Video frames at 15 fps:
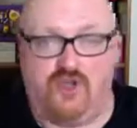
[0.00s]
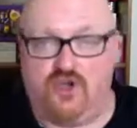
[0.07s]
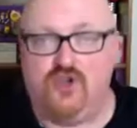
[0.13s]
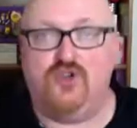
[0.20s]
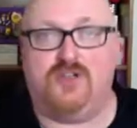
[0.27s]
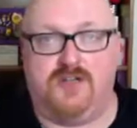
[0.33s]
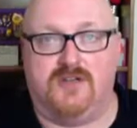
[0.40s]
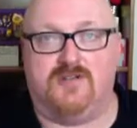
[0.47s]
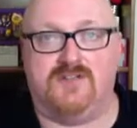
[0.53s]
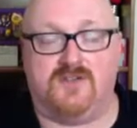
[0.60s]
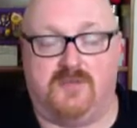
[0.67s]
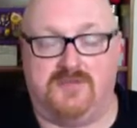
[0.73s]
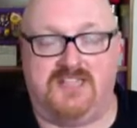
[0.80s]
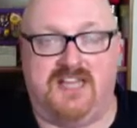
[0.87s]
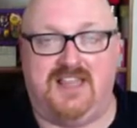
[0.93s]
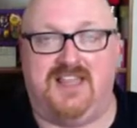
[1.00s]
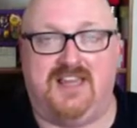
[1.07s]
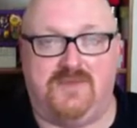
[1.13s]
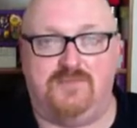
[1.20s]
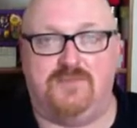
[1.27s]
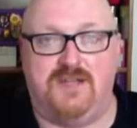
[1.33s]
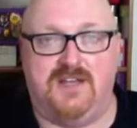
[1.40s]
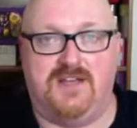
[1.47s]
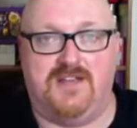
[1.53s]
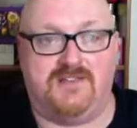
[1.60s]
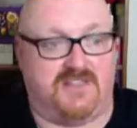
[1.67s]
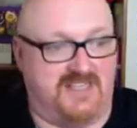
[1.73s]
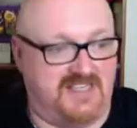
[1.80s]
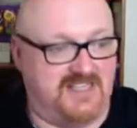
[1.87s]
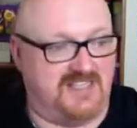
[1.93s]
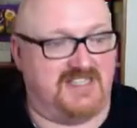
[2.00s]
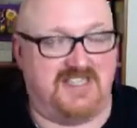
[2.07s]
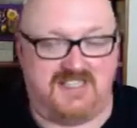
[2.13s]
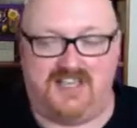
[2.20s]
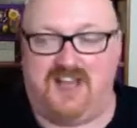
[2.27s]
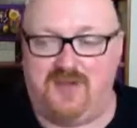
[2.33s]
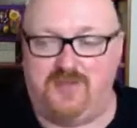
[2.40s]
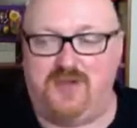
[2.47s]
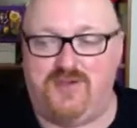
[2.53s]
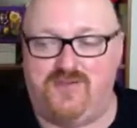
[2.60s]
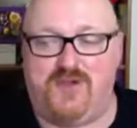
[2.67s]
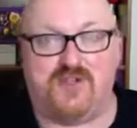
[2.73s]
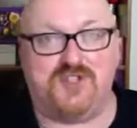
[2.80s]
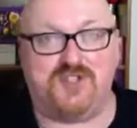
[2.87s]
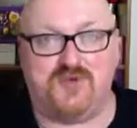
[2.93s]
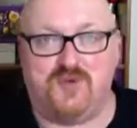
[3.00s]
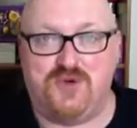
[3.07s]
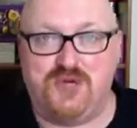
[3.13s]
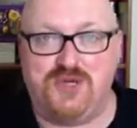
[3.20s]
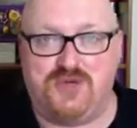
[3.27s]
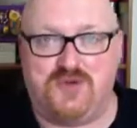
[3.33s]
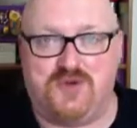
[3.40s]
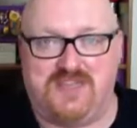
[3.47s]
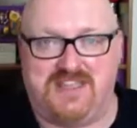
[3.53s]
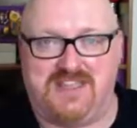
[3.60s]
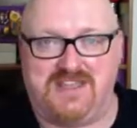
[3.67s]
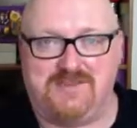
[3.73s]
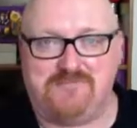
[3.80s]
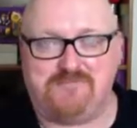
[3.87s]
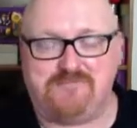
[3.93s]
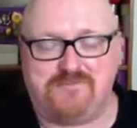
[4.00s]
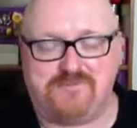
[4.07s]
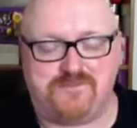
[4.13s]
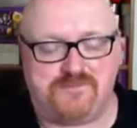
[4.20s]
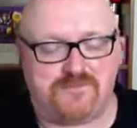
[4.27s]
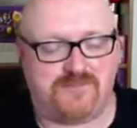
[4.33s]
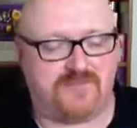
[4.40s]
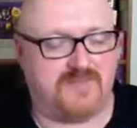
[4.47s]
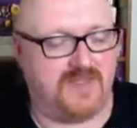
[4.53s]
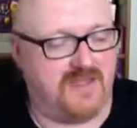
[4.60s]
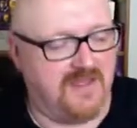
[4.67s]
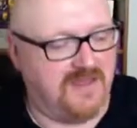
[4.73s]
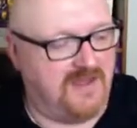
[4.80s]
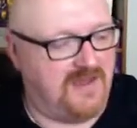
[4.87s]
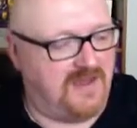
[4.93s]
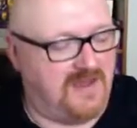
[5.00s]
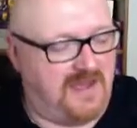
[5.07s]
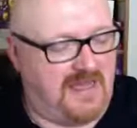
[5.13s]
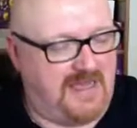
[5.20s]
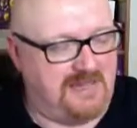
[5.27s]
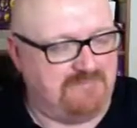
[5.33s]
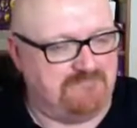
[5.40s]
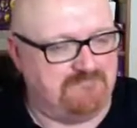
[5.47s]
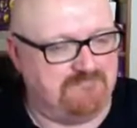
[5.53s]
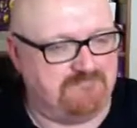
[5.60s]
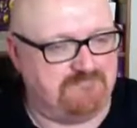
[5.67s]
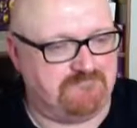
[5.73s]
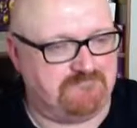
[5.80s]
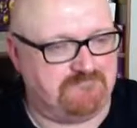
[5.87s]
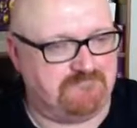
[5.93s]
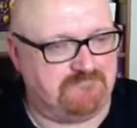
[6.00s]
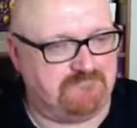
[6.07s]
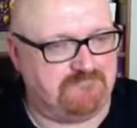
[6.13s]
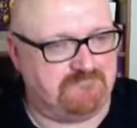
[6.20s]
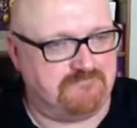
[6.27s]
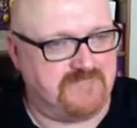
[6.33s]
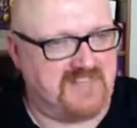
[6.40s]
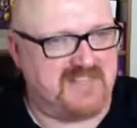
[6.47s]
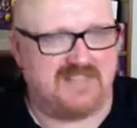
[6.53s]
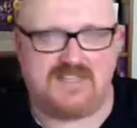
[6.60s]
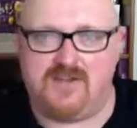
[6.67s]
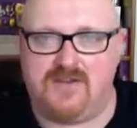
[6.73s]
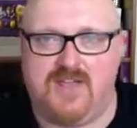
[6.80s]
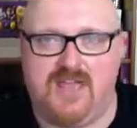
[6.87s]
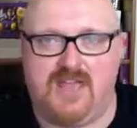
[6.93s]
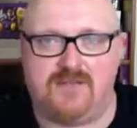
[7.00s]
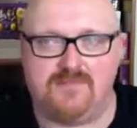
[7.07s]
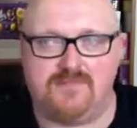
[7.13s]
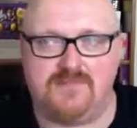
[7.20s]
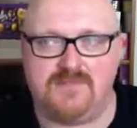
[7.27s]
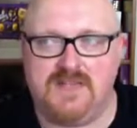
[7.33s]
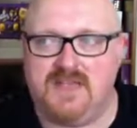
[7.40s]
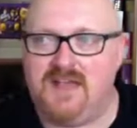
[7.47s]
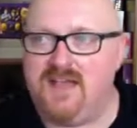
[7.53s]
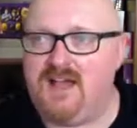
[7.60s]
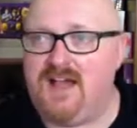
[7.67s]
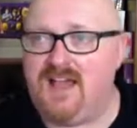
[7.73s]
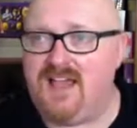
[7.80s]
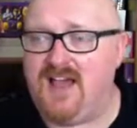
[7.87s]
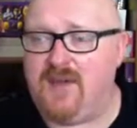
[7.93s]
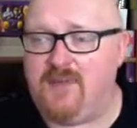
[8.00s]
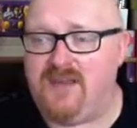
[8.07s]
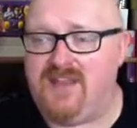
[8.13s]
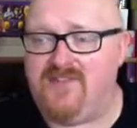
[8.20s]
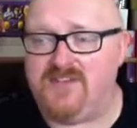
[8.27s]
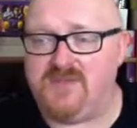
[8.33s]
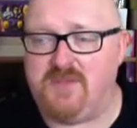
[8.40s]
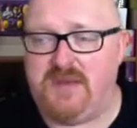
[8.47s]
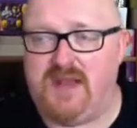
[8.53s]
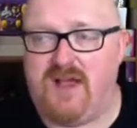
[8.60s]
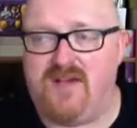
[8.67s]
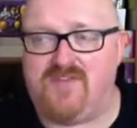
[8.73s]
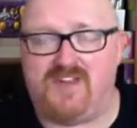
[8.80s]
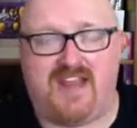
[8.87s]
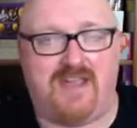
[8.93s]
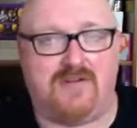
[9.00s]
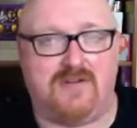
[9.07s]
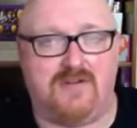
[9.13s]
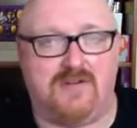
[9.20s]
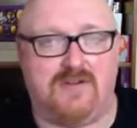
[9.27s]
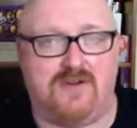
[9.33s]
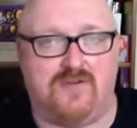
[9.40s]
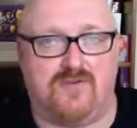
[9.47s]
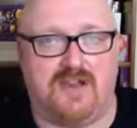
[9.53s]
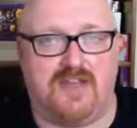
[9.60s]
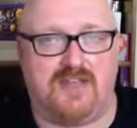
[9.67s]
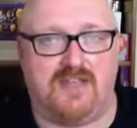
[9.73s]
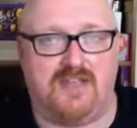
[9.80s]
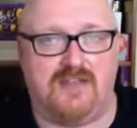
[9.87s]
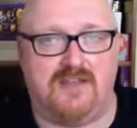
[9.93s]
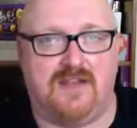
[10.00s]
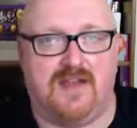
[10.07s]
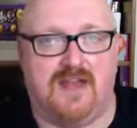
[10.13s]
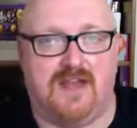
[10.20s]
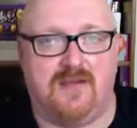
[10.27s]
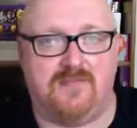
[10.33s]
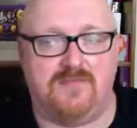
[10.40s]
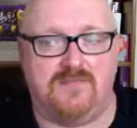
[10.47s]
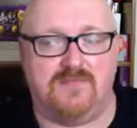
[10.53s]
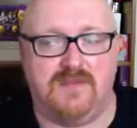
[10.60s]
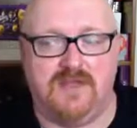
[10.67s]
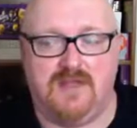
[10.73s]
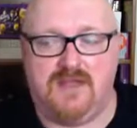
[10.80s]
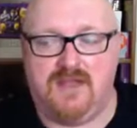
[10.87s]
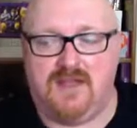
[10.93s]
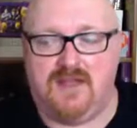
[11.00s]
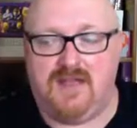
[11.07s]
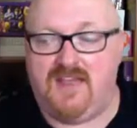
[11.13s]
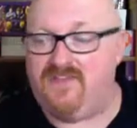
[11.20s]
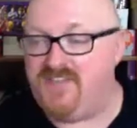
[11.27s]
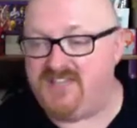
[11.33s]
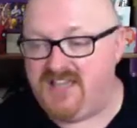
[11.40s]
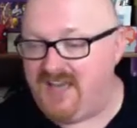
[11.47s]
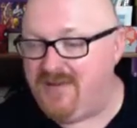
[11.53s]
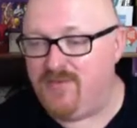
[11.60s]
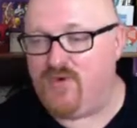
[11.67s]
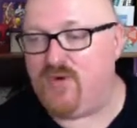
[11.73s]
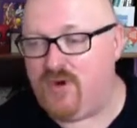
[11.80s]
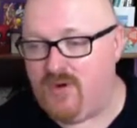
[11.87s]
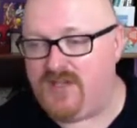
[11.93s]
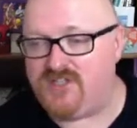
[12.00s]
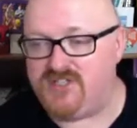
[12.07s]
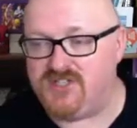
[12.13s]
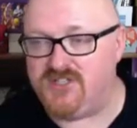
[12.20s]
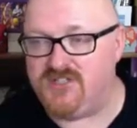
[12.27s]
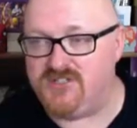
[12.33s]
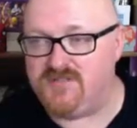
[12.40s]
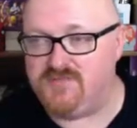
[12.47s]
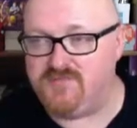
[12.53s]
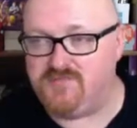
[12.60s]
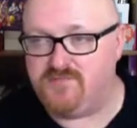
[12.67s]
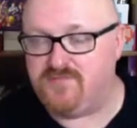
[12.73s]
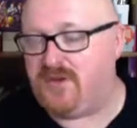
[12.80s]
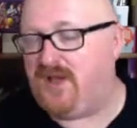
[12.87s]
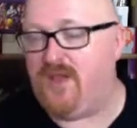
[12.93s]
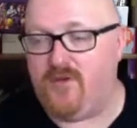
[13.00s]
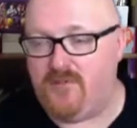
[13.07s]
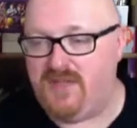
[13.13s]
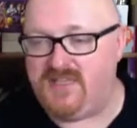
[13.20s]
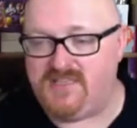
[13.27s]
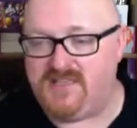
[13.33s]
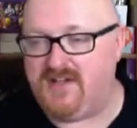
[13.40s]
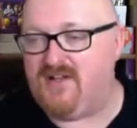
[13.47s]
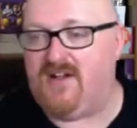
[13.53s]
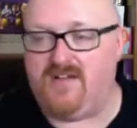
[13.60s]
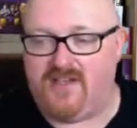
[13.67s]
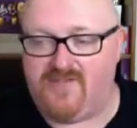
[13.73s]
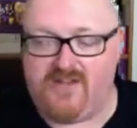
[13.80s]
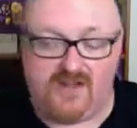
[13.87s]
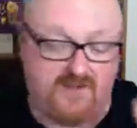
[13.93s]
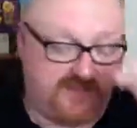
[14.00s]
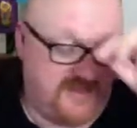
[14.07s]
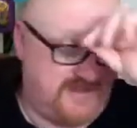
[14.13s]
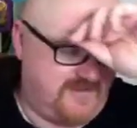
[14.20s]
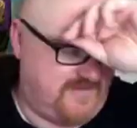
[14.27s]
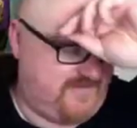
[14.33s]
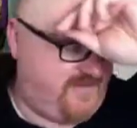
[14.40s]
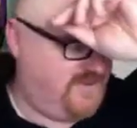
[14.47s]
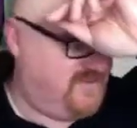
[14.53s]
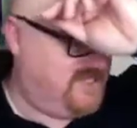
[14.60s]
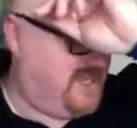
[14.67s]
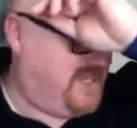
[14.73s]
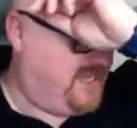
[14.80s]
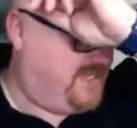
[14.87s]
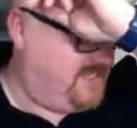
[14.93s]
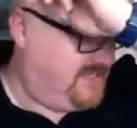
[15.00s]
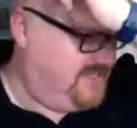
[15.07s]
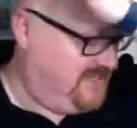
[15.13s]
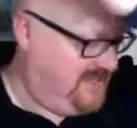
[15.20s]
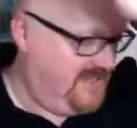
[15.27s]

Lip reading: good. So I'm telling him, this is the time you've got to work with. So yeah, I can't believe it's been half an hour already. If there's any more questions, by all means, I'll give it another few seconds